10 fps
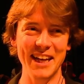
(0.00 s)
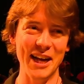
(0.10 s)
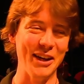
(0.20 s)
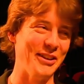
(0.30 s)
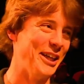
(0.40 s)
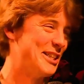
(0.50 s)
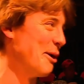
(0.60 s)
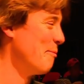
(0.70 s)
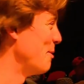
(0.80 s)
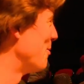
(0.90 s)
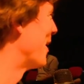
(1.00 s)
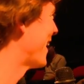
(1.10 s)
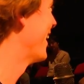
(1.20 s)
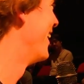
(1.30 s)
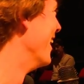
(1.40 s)
I think some people back
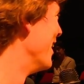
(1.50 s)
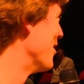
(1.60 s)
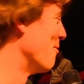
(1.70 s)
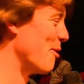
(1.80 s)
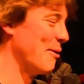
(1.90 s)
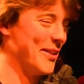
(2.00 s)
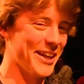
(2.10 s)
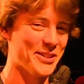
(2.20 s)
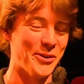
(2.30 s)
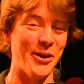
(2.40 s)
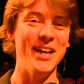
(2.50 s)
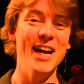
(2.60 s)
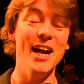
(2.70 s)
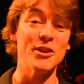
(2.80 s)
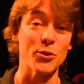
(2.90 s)
here know more about that as well.
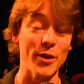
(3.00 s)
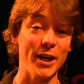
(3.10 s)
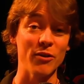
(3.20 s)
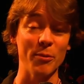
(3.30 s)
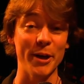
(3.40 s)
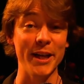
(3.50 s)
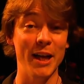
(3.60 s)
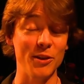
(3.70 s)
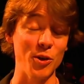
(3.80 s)
So thank you everybody to the